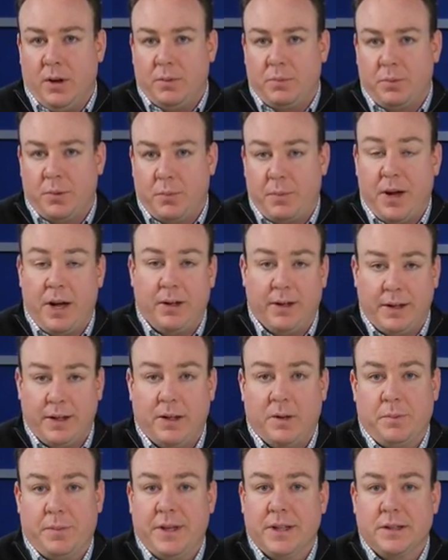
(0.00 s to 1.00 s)

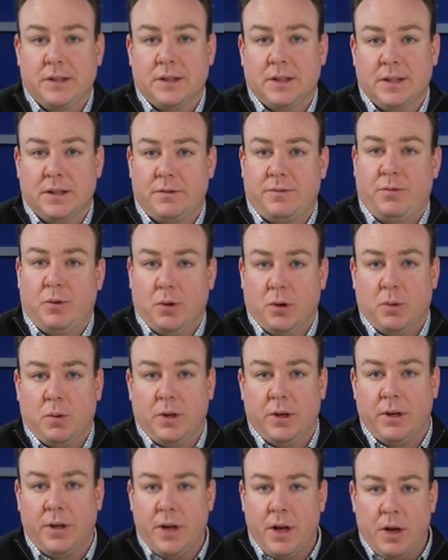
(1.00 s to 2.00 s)
propelling the business
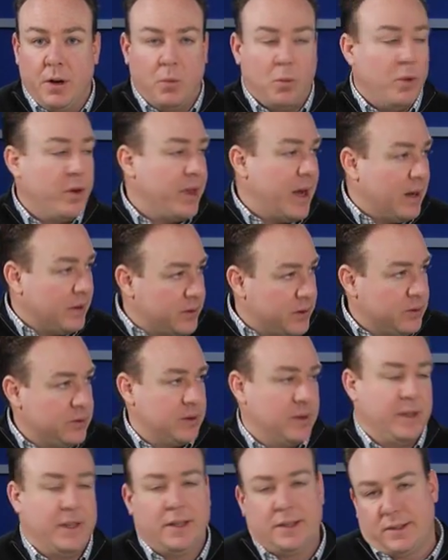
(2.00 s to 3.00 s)
forward without
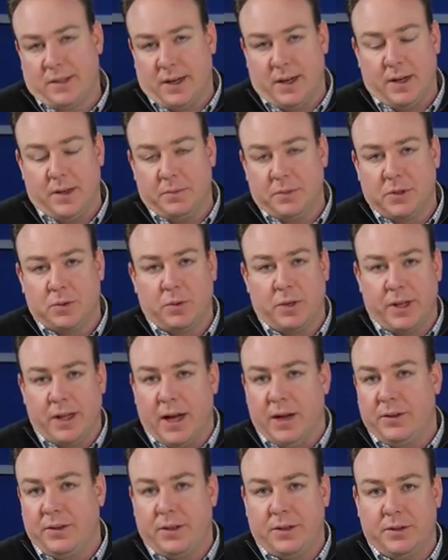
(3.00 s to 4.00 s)
those lead times,
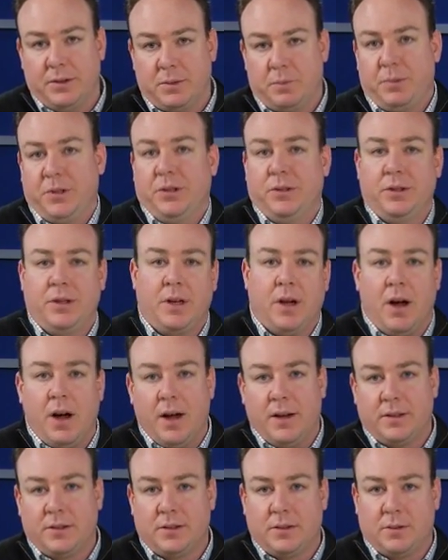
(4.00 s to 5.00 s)
without those build
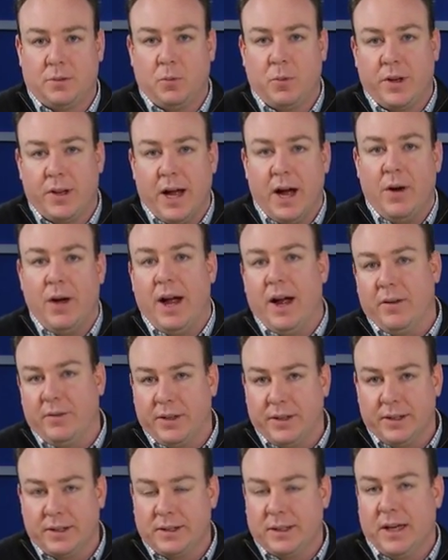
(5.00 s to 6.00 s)
costs, without
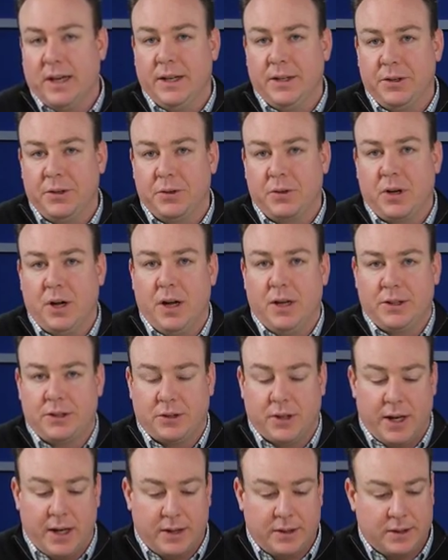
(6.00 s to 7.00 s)
having to sign new
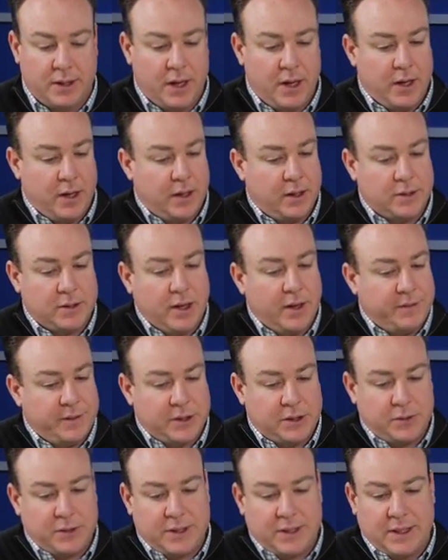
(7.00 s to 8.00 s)
contracts, because
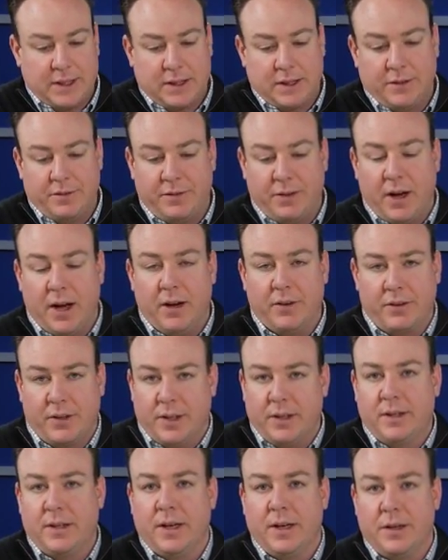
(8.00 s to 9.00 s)
Office 365
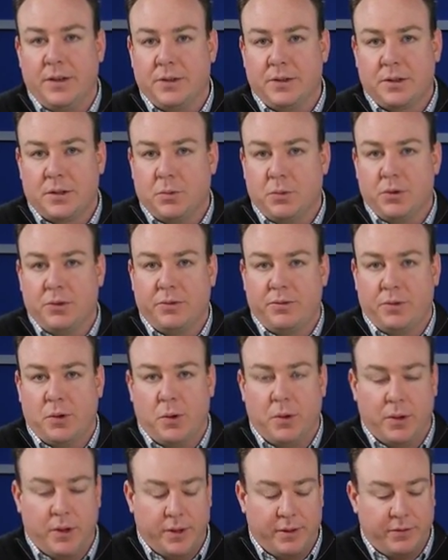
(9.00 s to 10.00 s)
continues to move
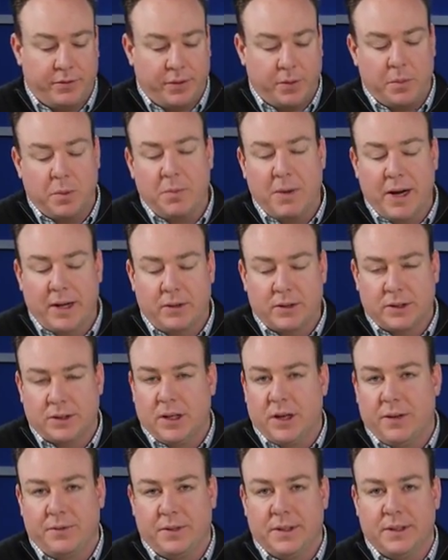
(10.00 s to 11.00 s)
forward. And from a
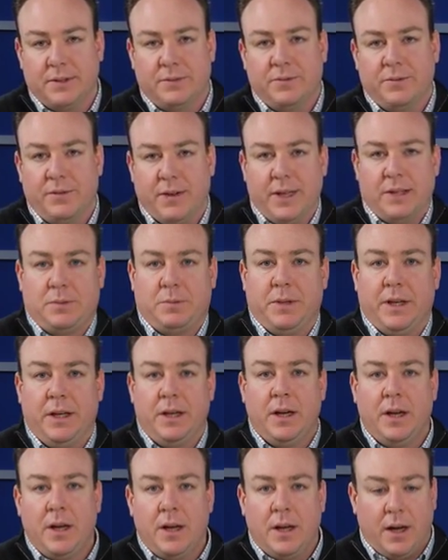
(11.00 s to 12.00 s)
Microsoft investment,
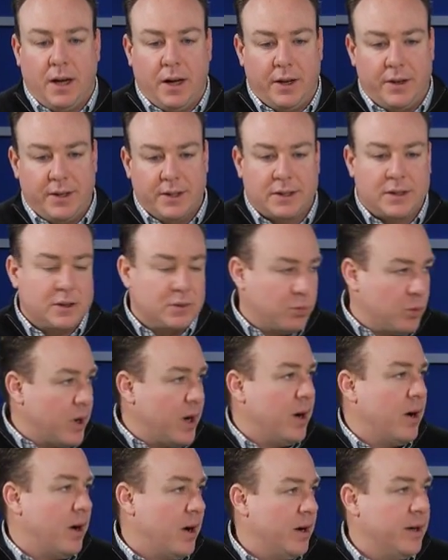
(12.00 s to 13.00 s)
this is
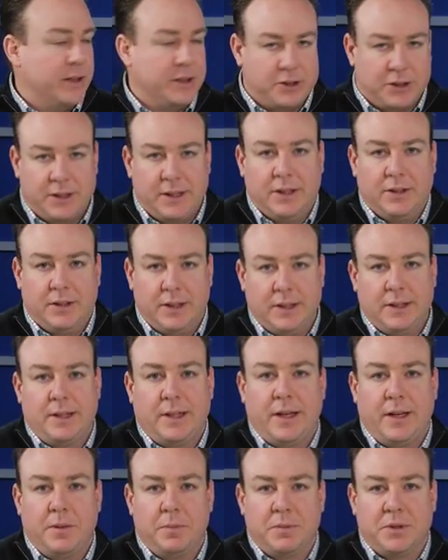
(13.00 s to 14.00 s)
where our engineering
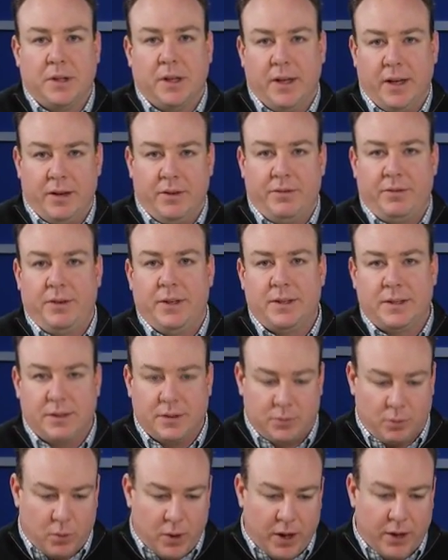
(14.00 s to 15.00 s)
teams live. This
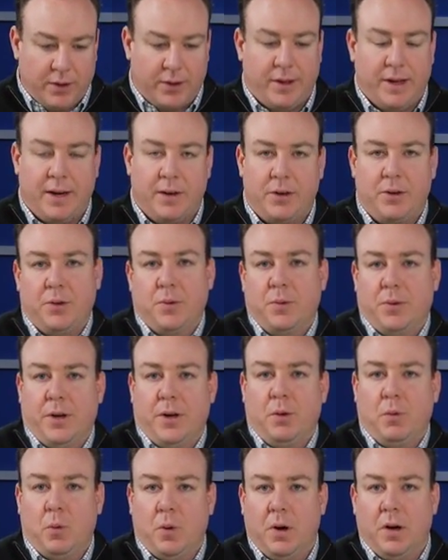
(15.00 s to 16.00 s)
is where they do
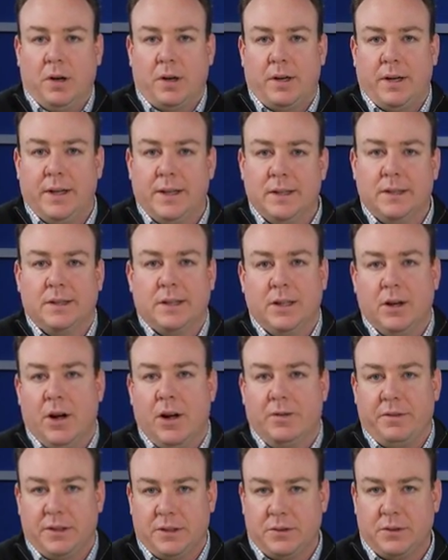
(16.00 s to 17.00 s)
their work, is in
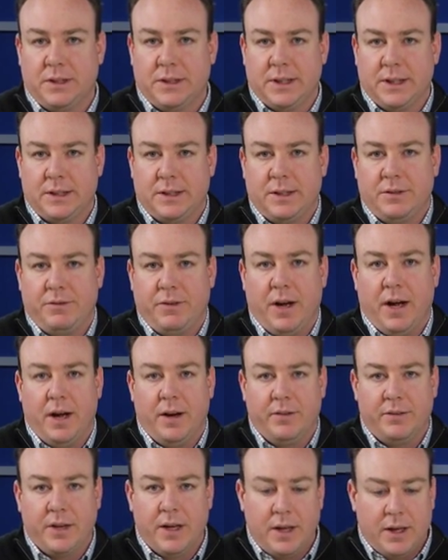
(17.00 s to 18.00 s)
Office
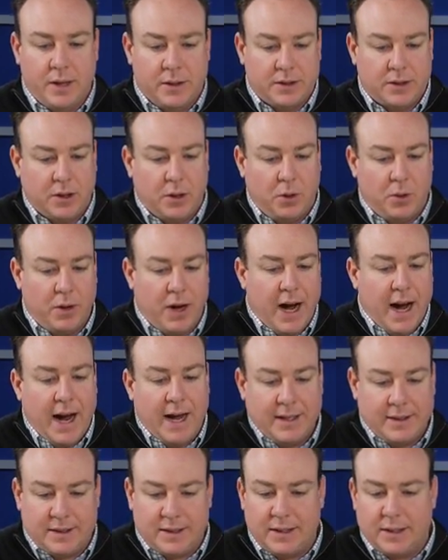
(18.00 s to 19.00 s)
365. So
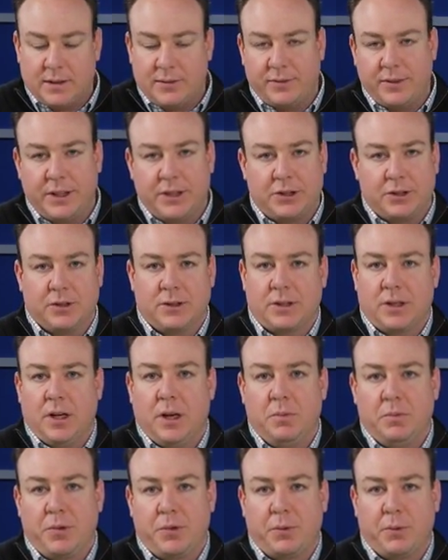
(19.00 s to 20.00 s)
as these features
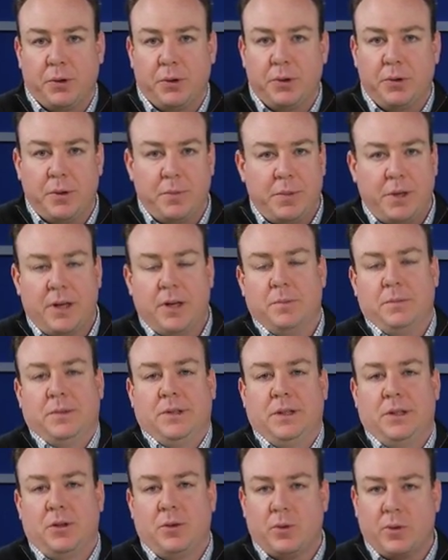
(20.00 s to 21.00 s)
come through, it
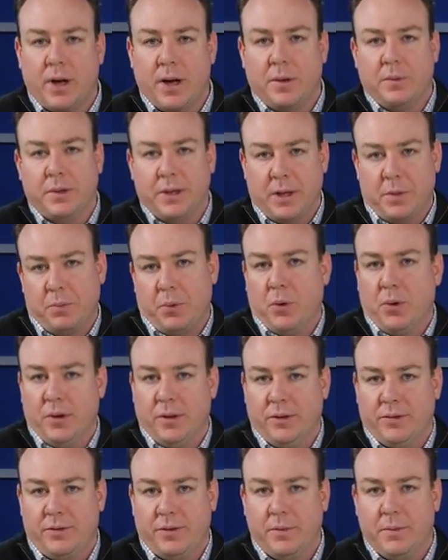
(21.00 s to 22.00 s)
becomes incredibly
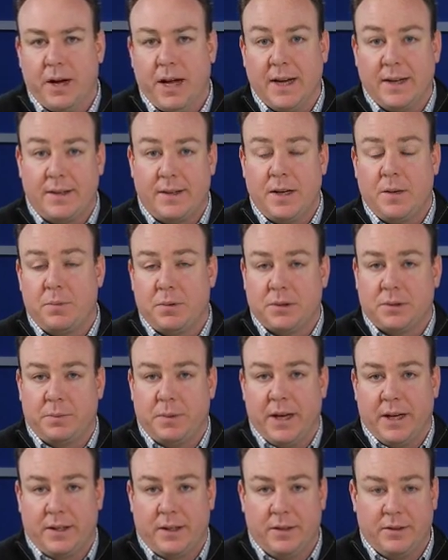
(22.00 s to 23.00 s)
important from an IT
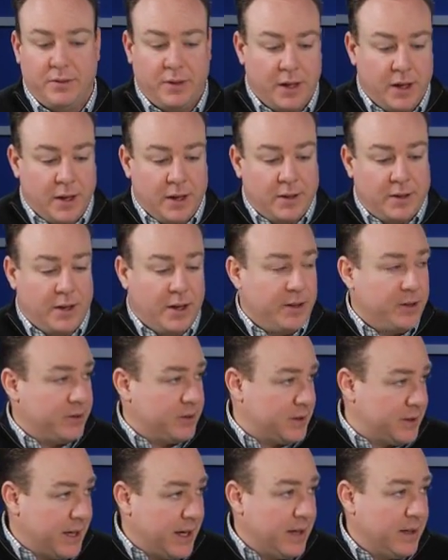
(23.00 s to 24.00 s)
perspective to
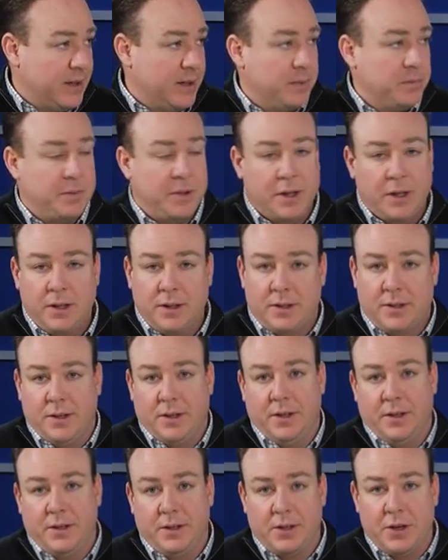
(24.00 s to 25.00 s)
understand them,
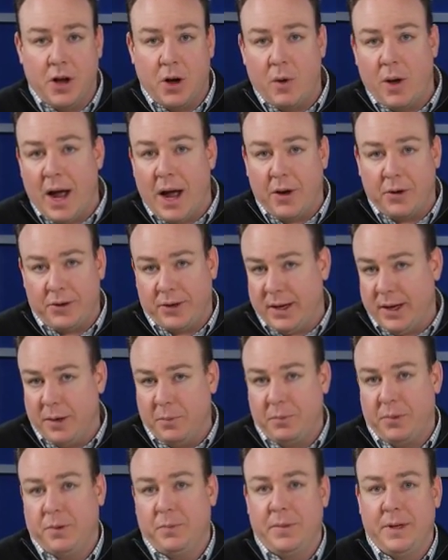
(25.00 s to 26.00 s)
to know how to
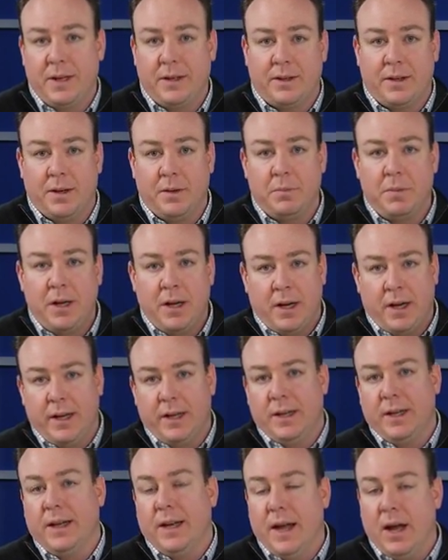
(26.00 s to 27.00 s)
implement them,
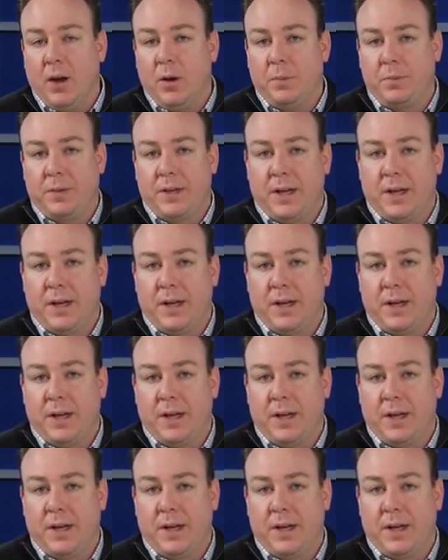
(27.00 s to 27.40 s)
and then to help